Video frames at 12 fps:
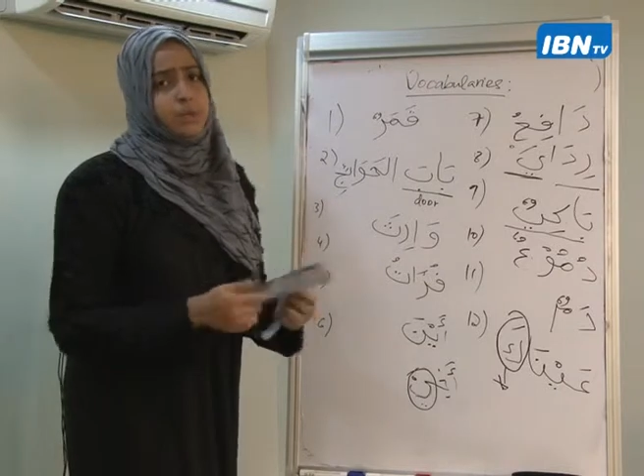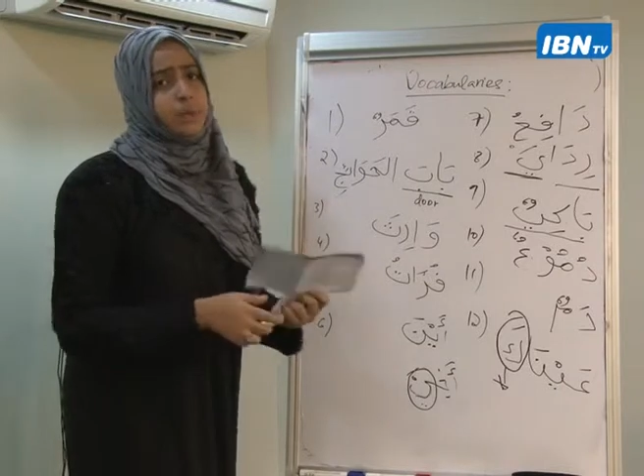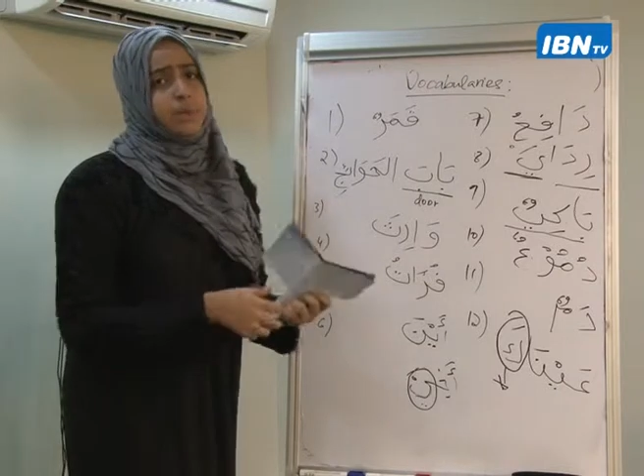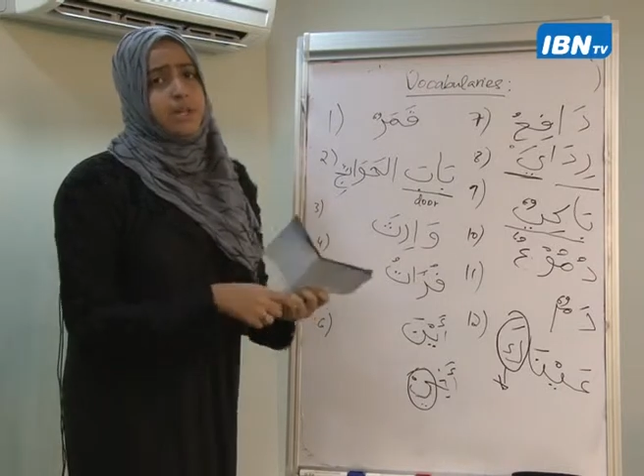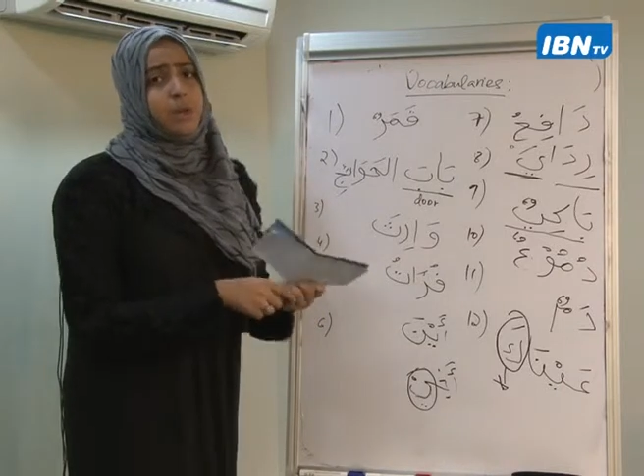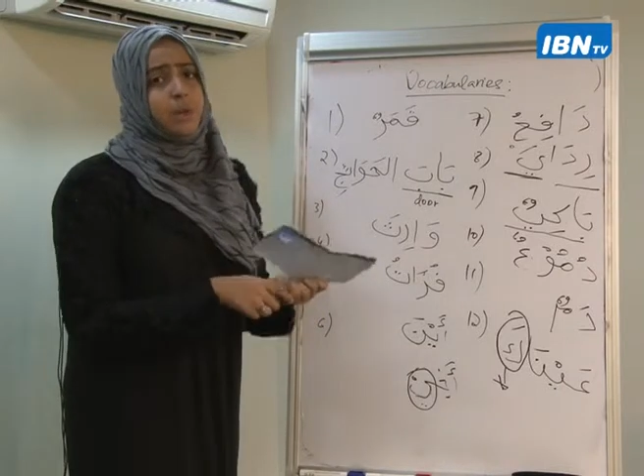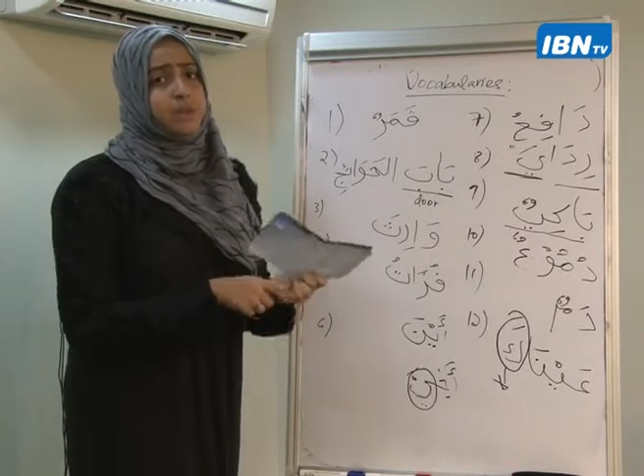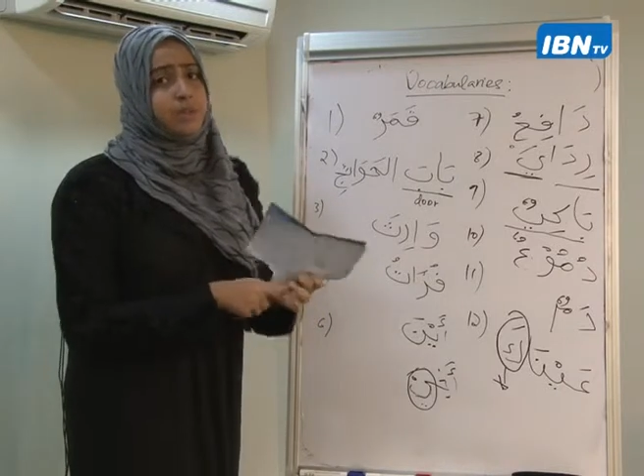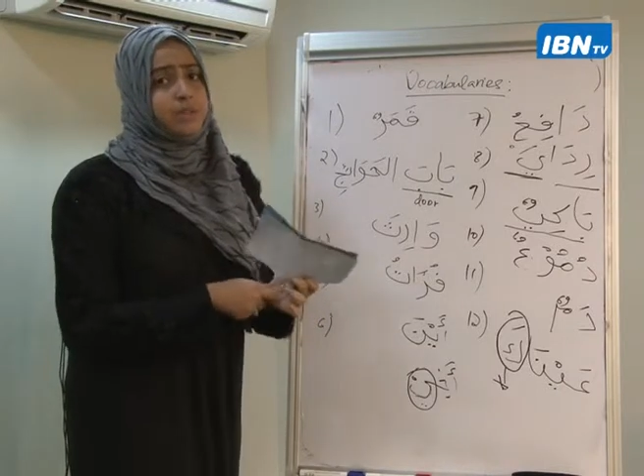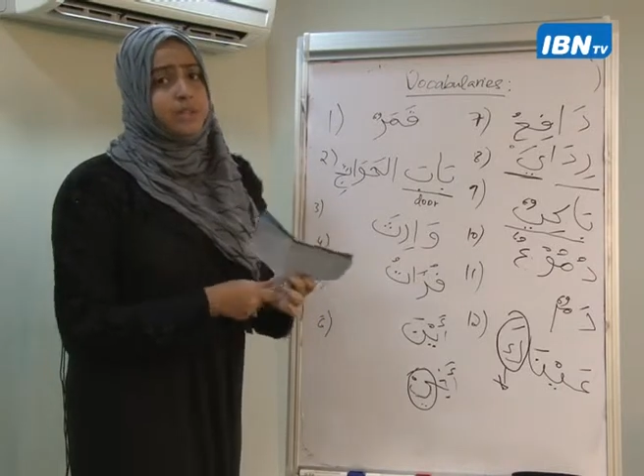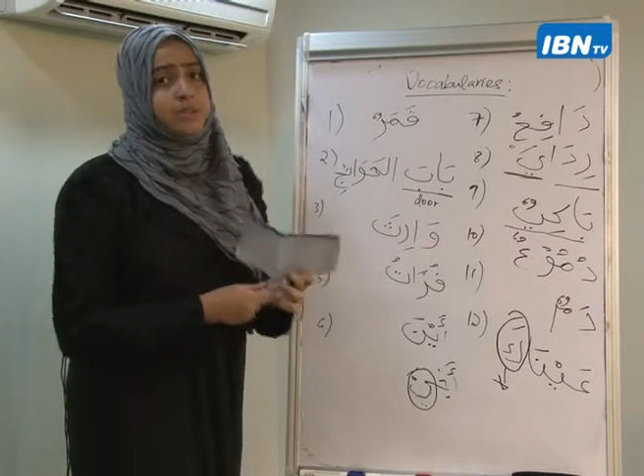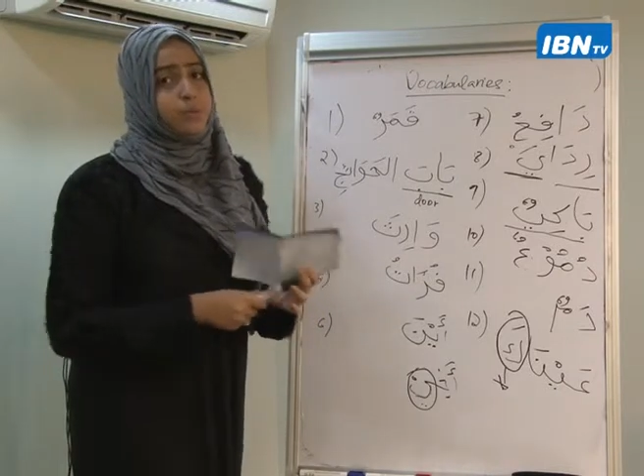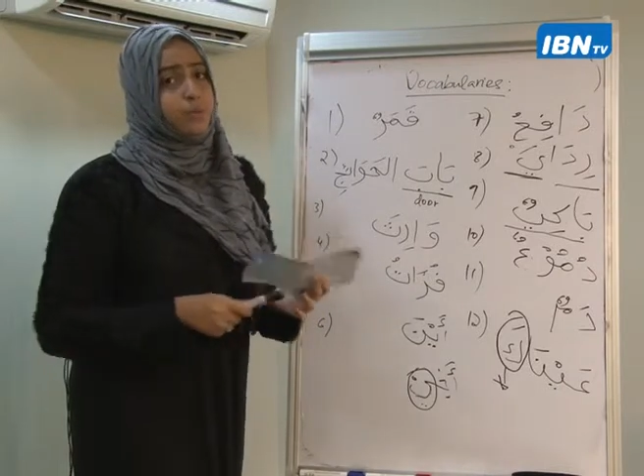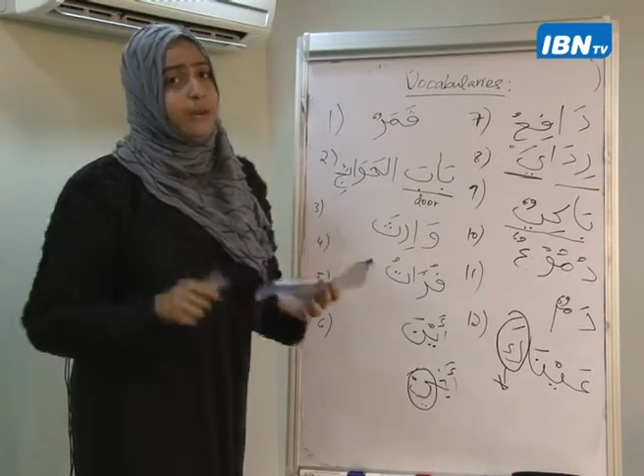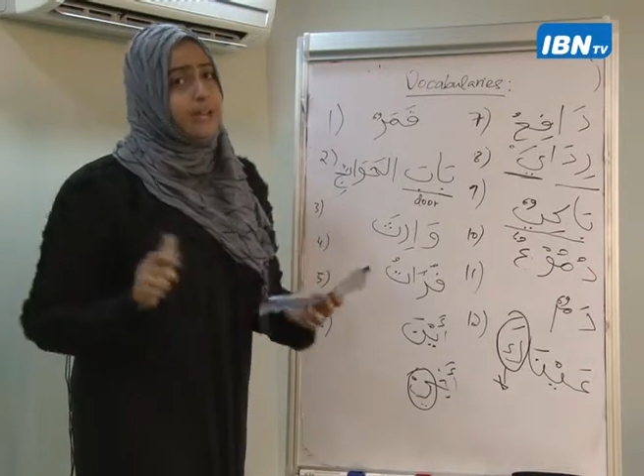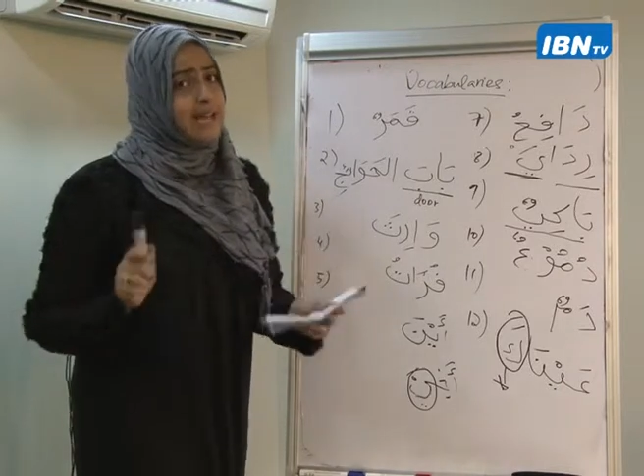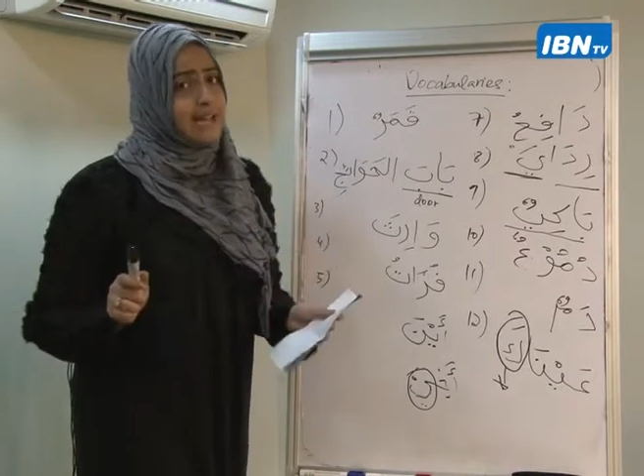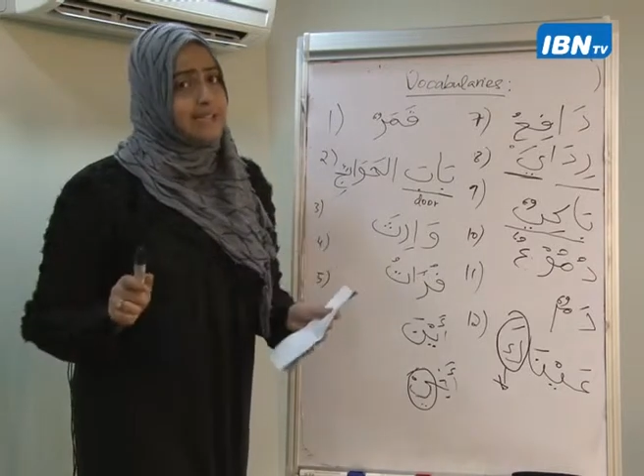so we'll go through this
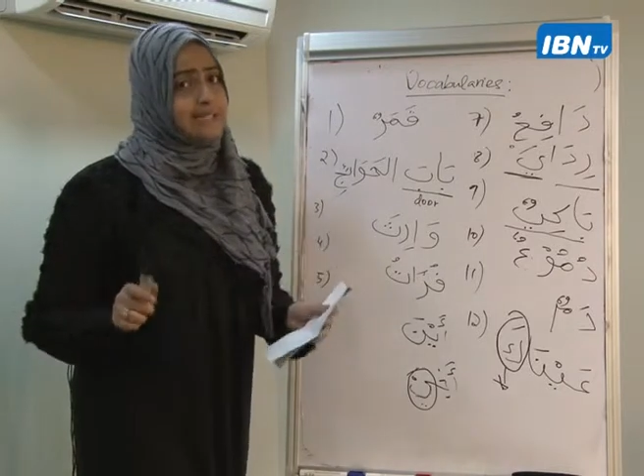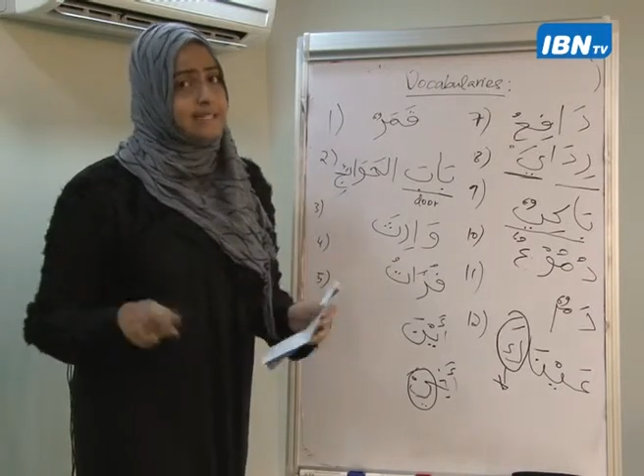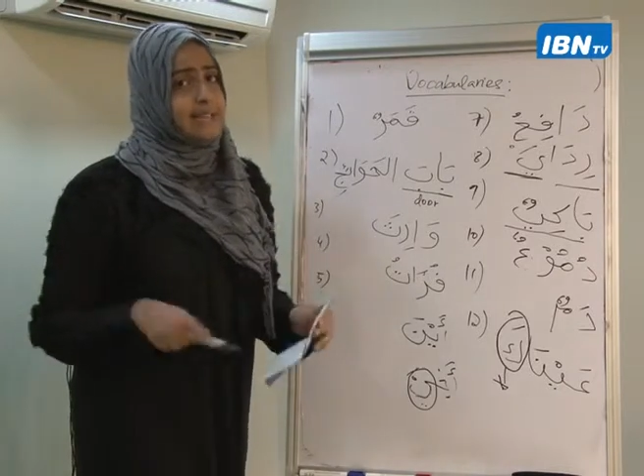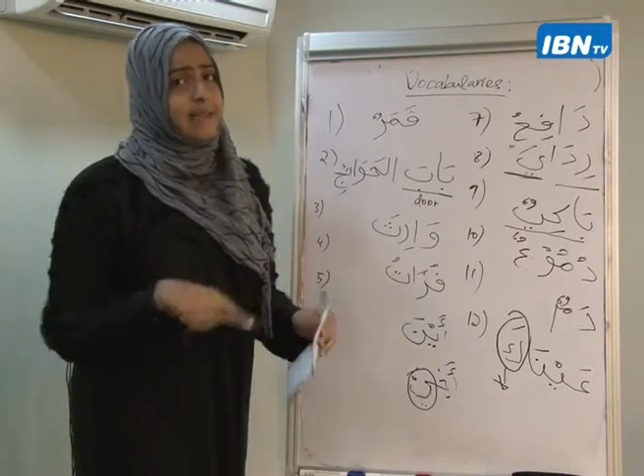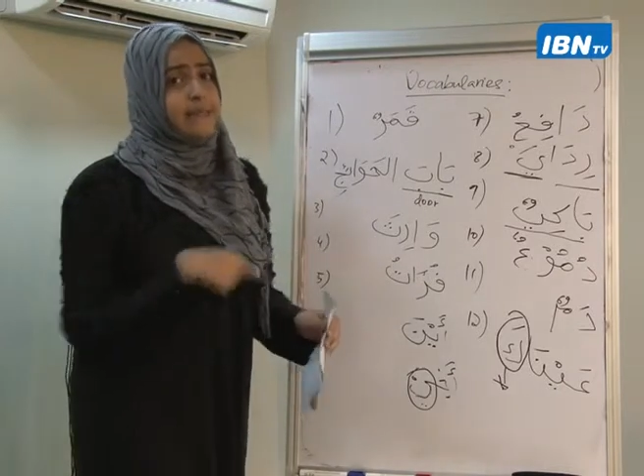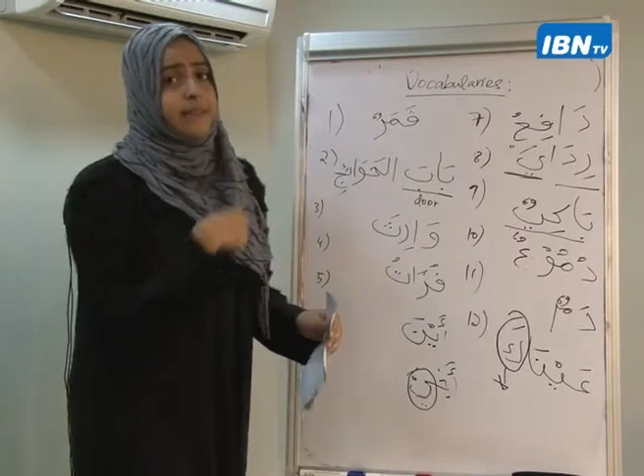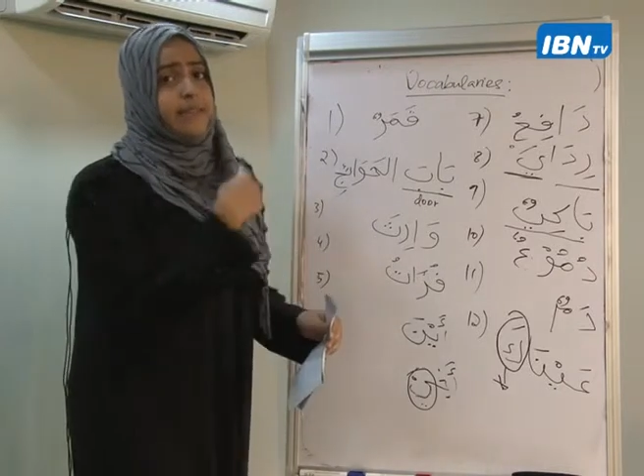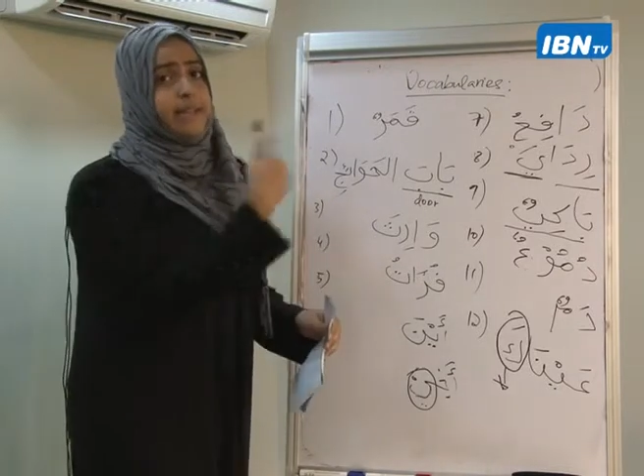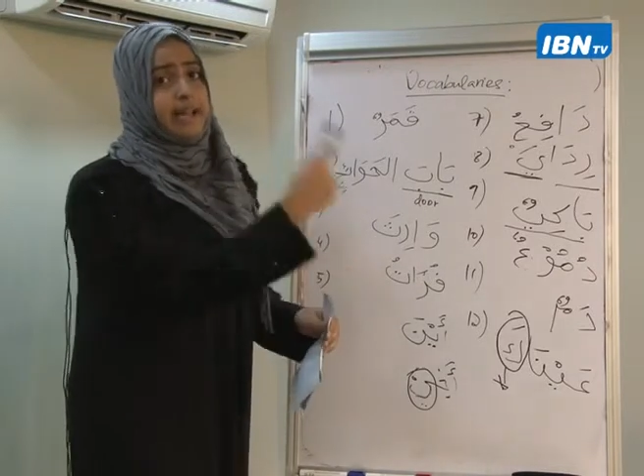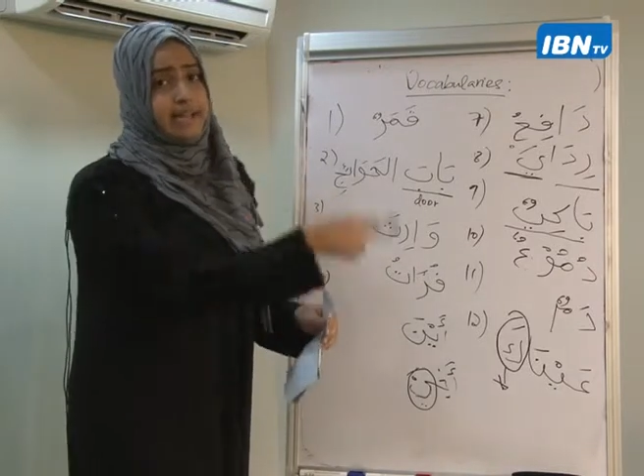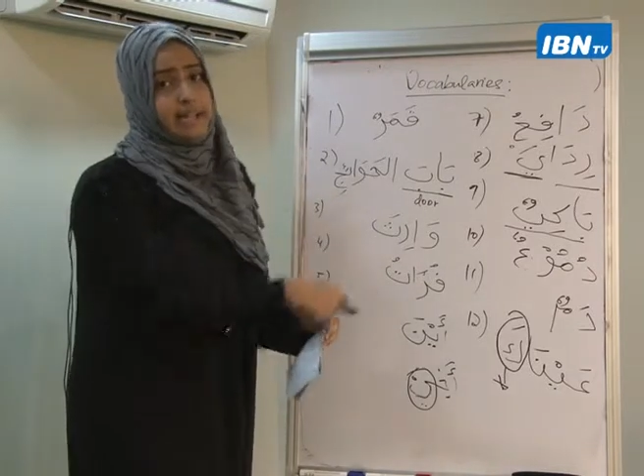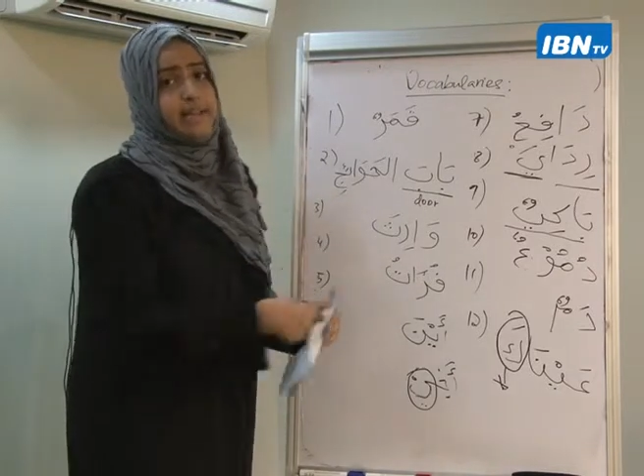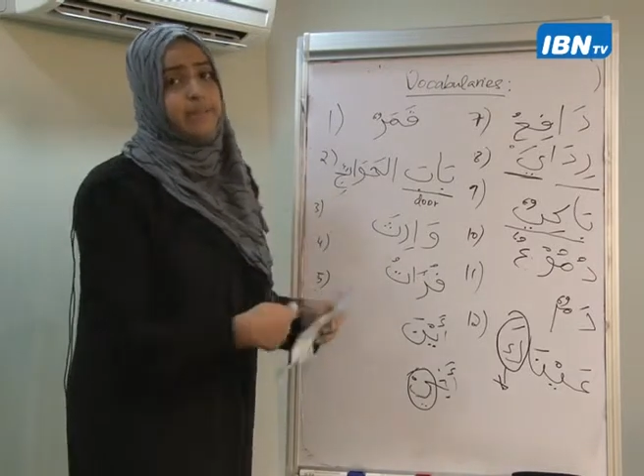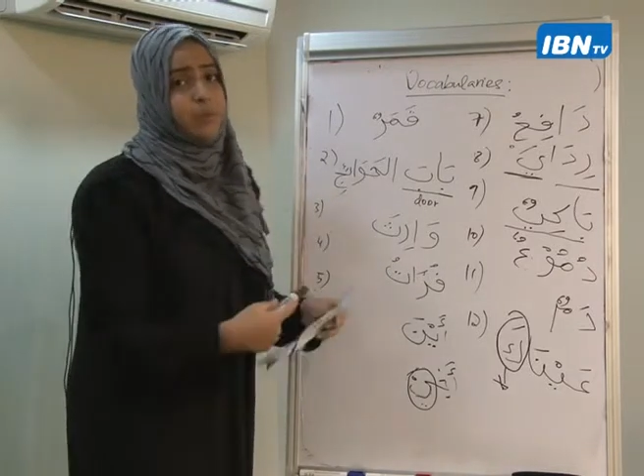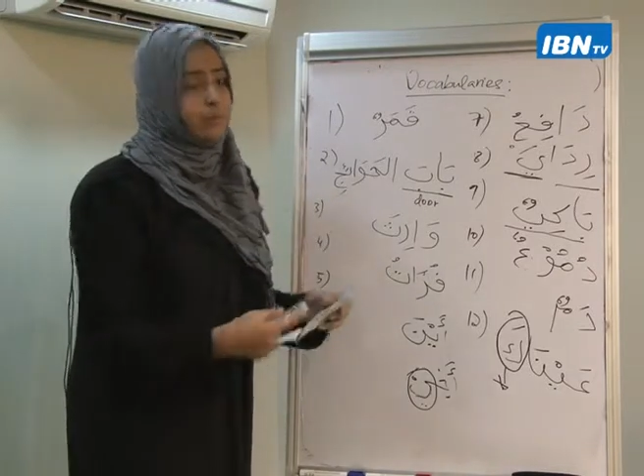one last time and then I'll give you